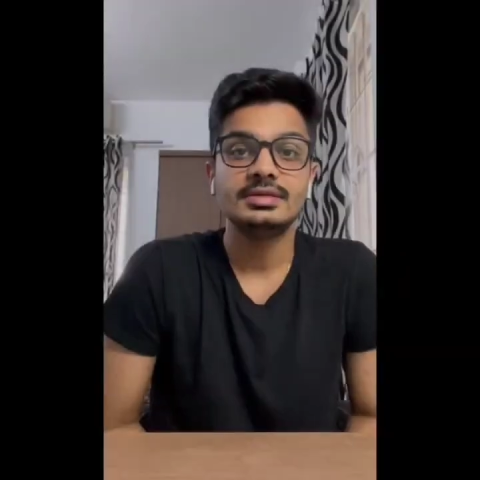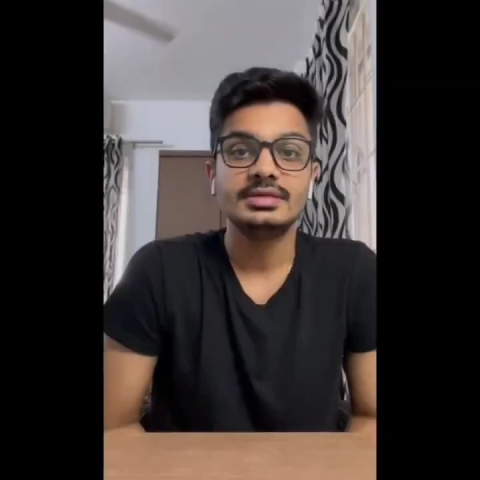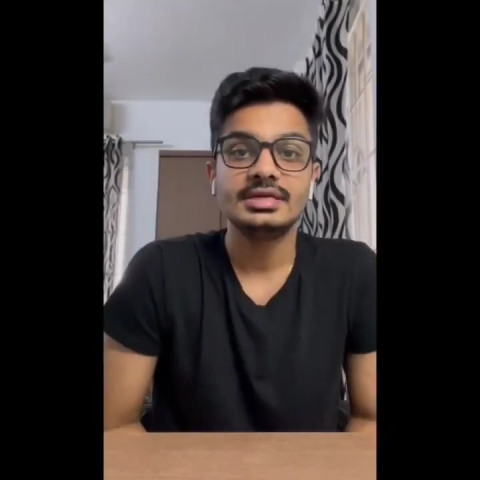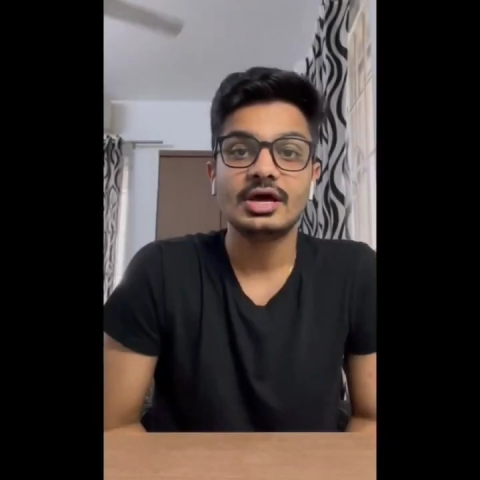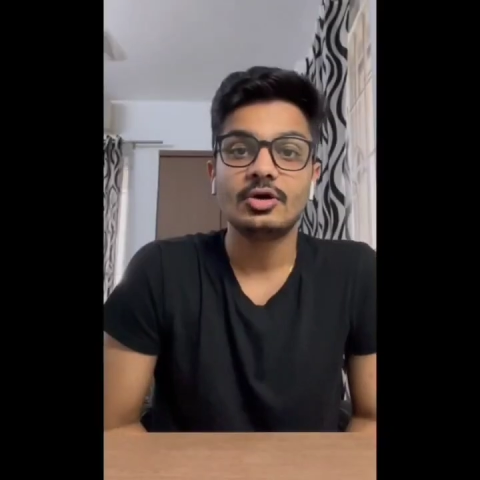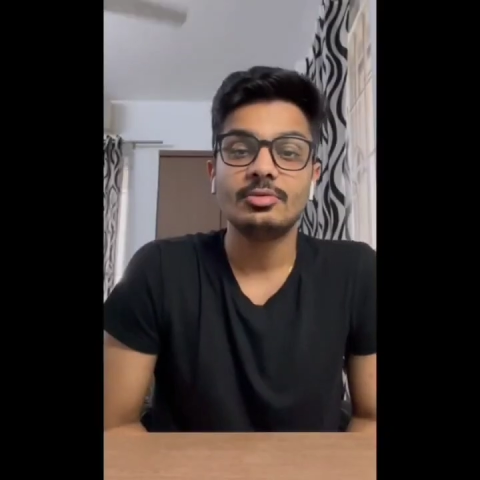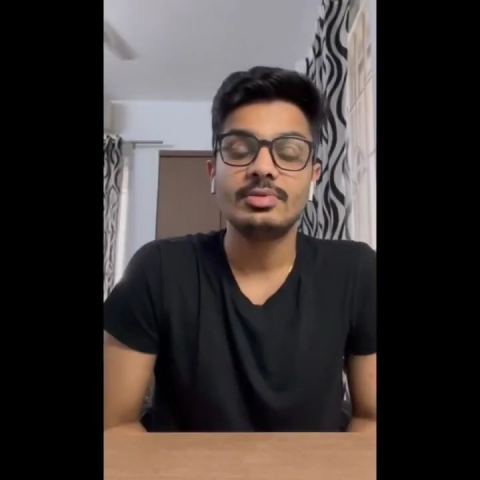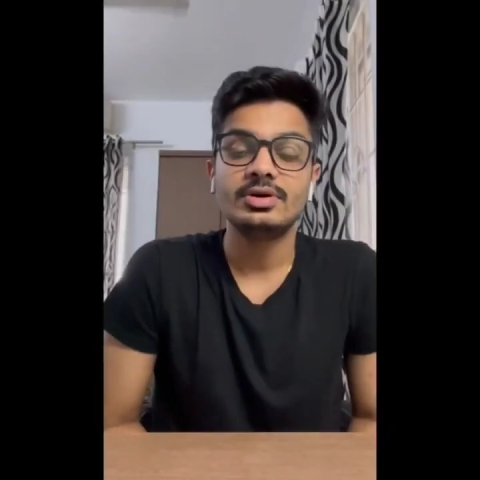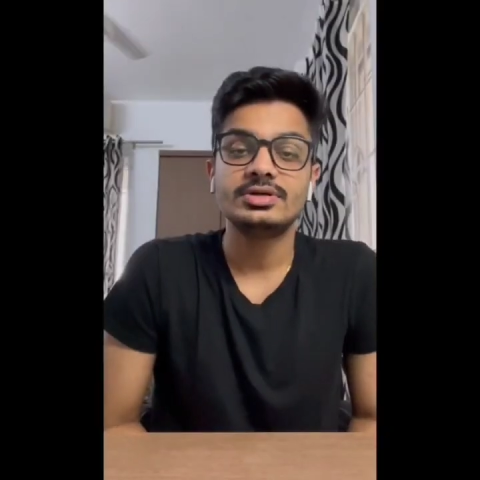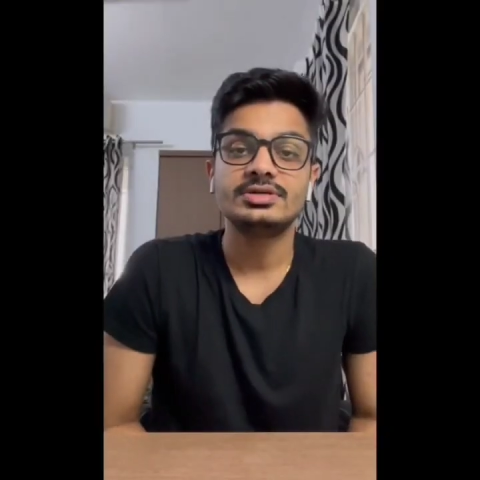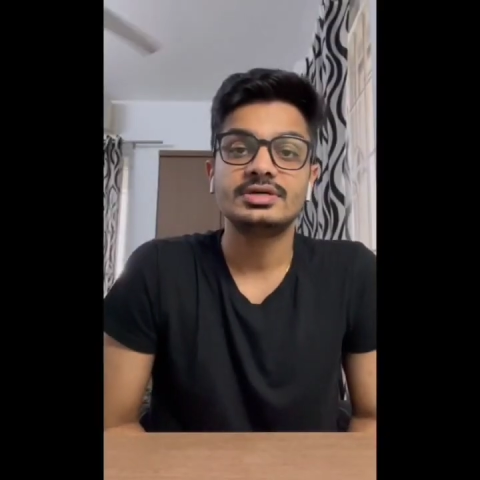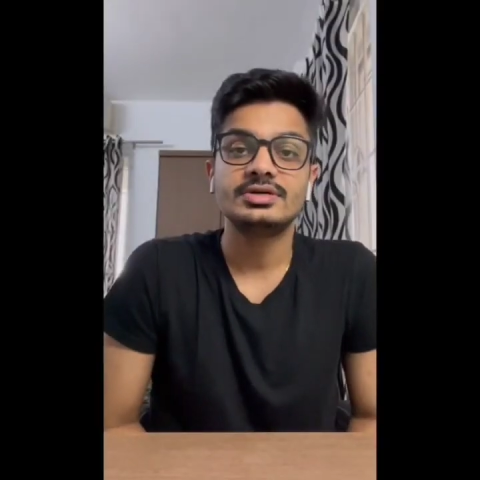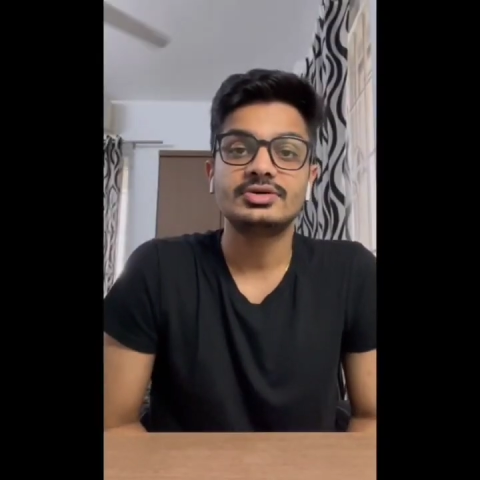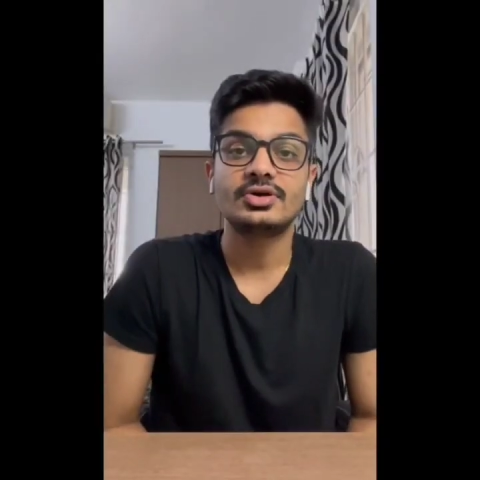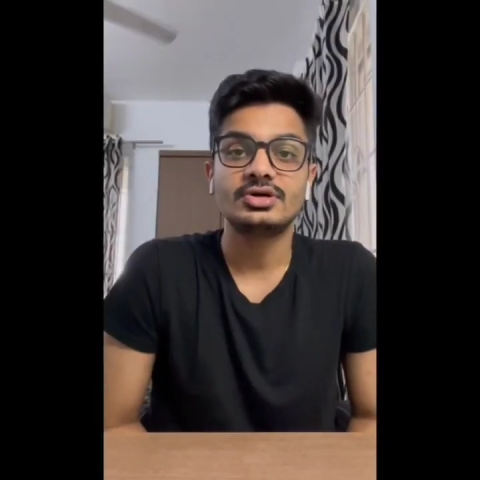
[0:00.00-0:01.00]
Now
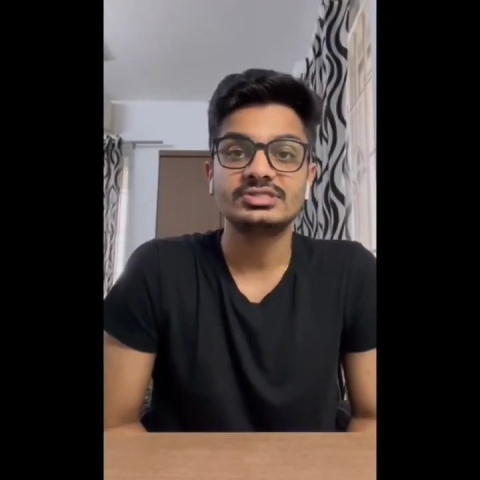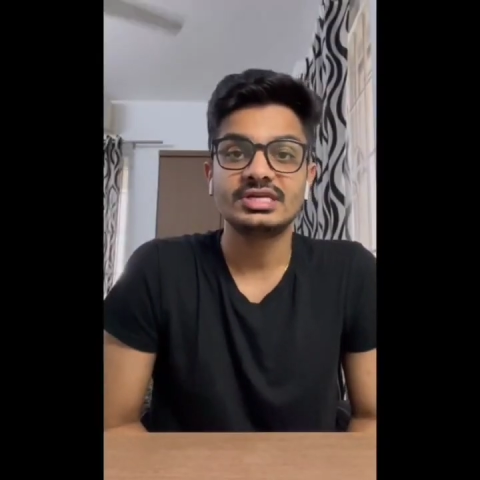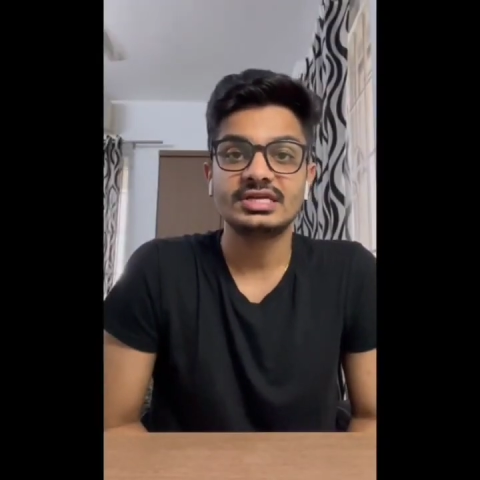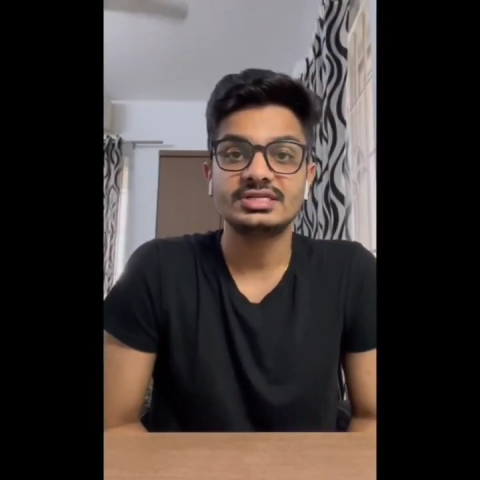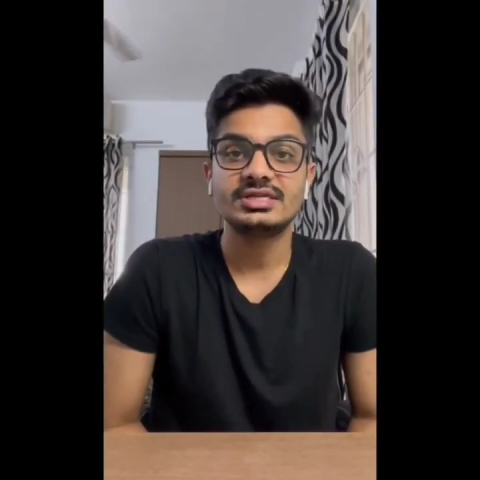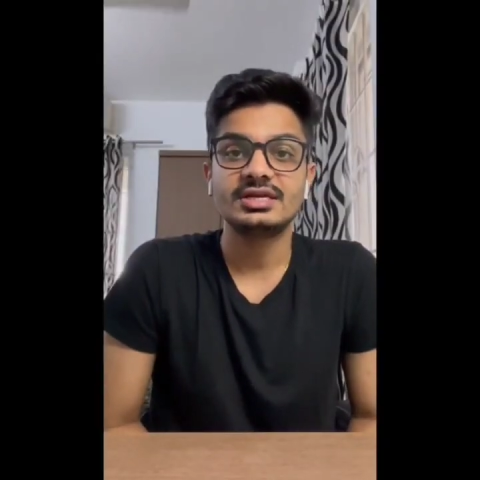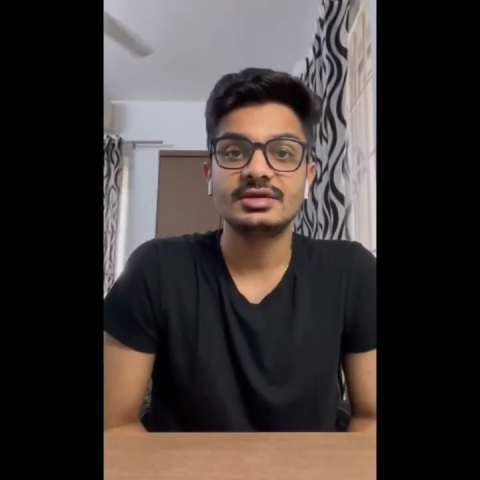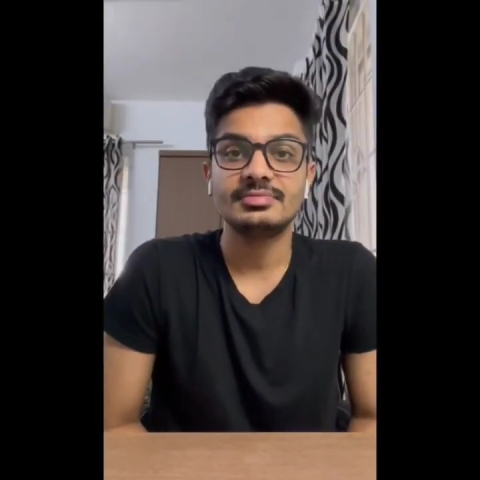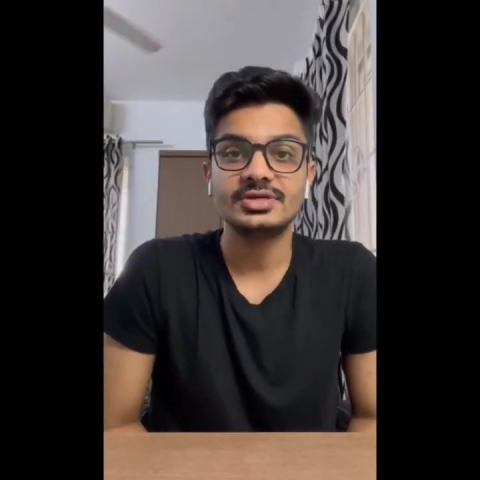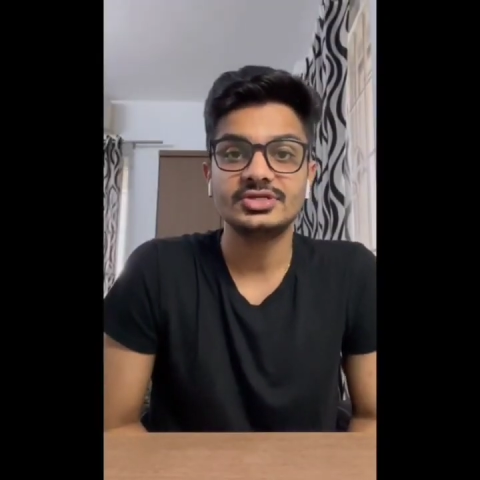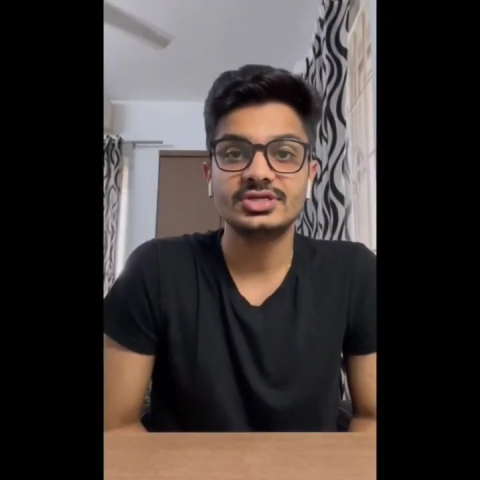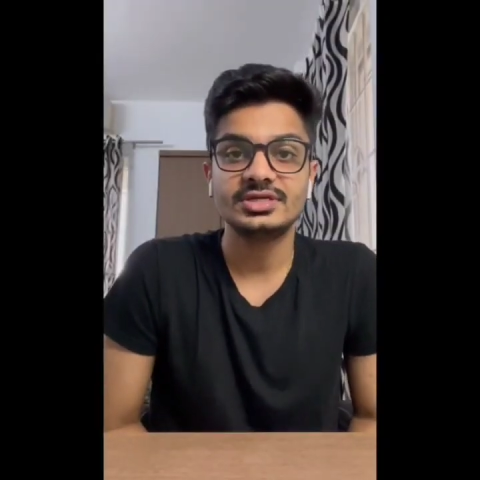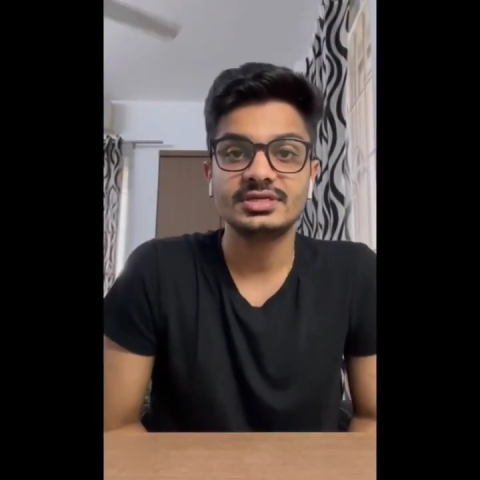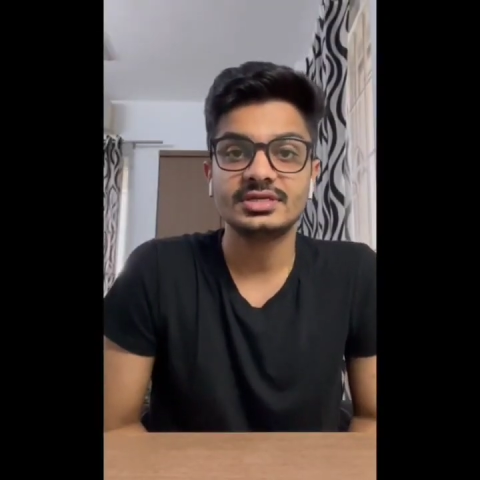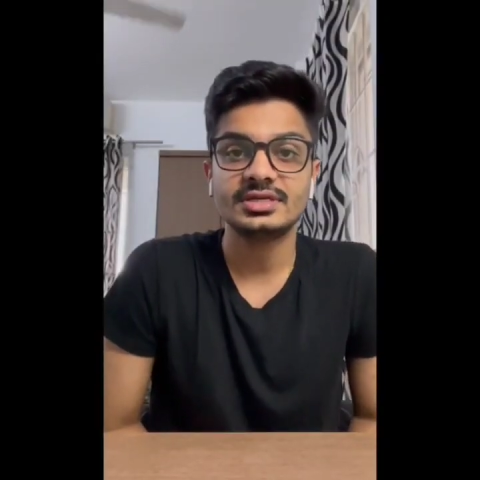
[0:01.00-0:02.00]
about cross-sectional
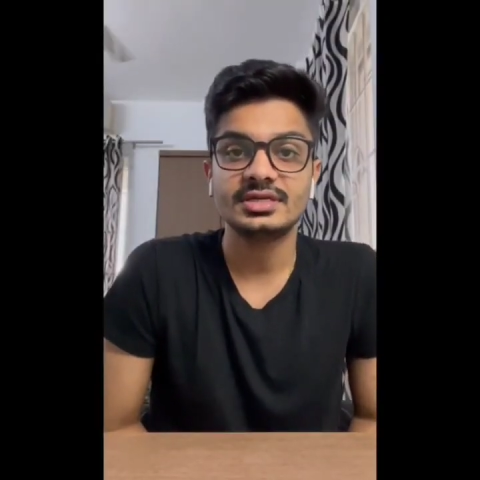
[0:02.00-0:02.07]
imaging,